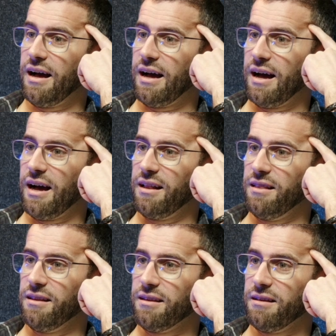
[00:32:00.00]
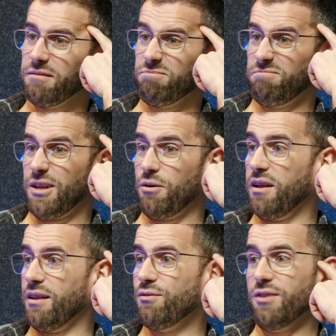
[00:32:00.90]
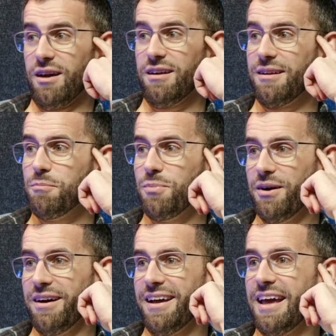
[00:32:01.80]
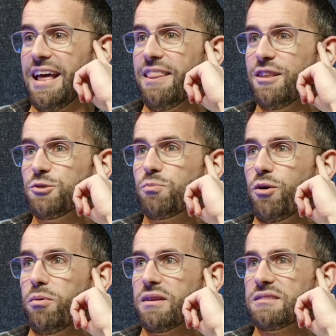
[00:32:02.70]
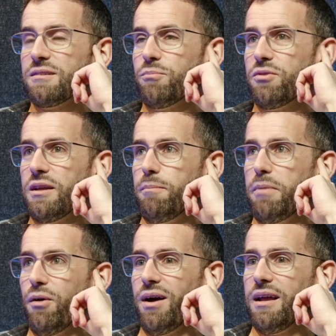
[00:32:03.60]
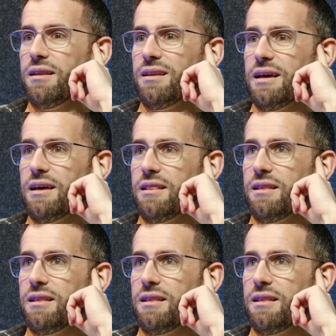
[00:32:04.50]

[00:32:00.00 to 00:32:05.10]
and now I live there. But there's probably something built in that